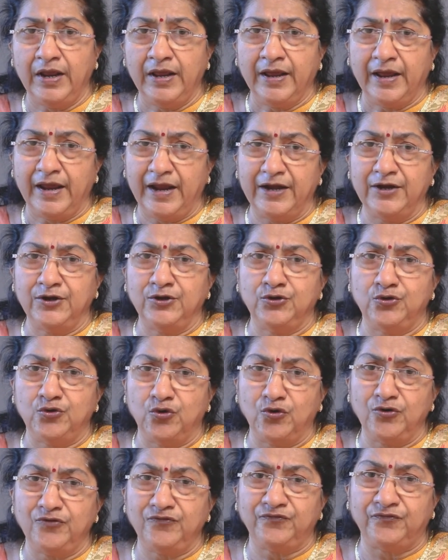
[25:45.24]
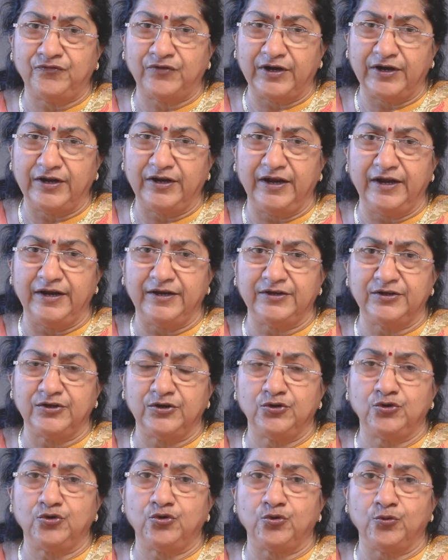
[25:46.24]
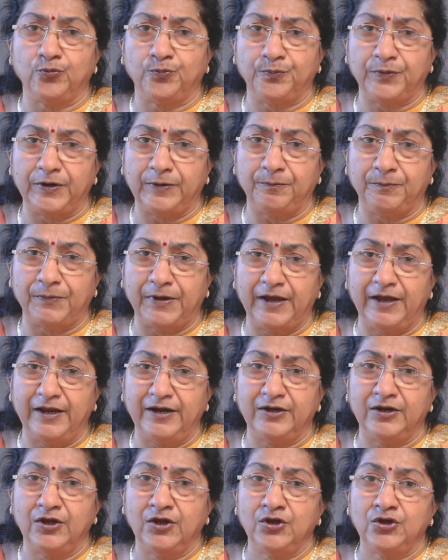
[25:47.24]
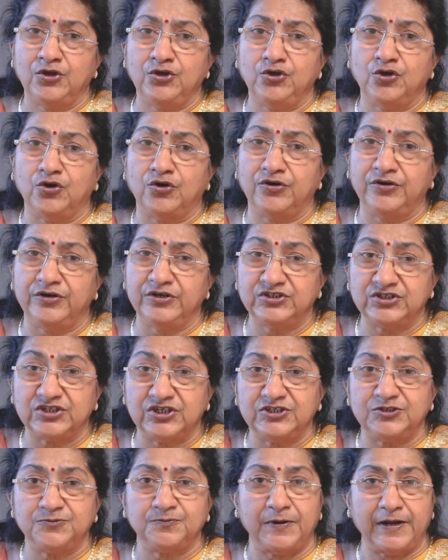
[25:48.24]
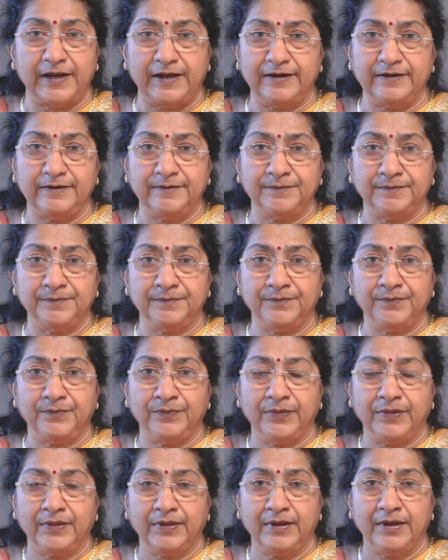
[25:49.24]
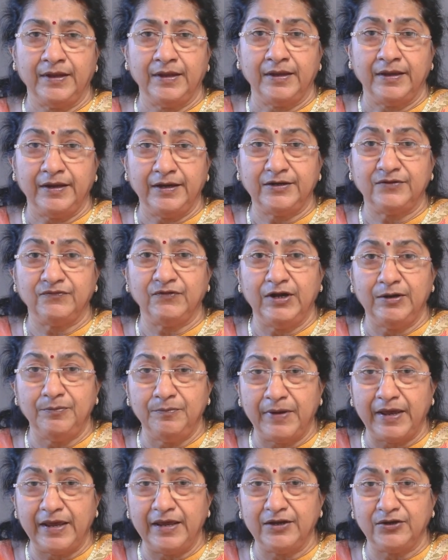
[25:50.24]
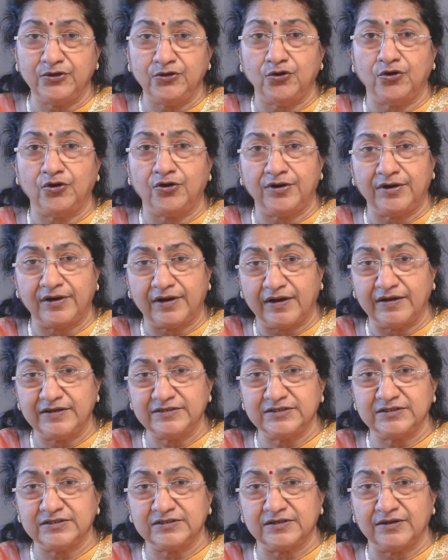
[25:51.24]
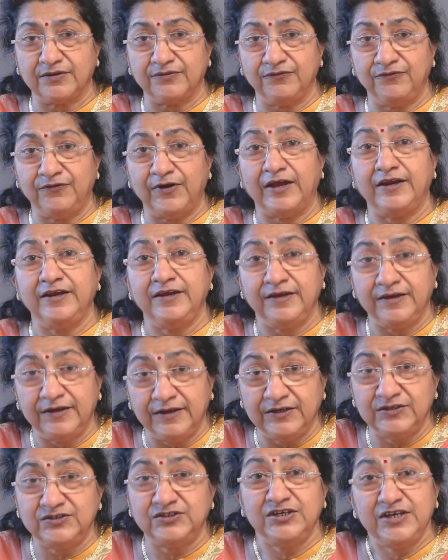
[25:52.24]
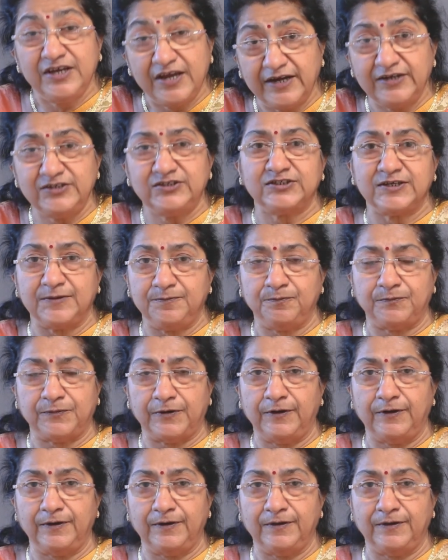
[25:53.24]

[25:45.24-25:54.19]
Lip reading: and do not forget to prepare your research plan. It will make your task very easy and simple,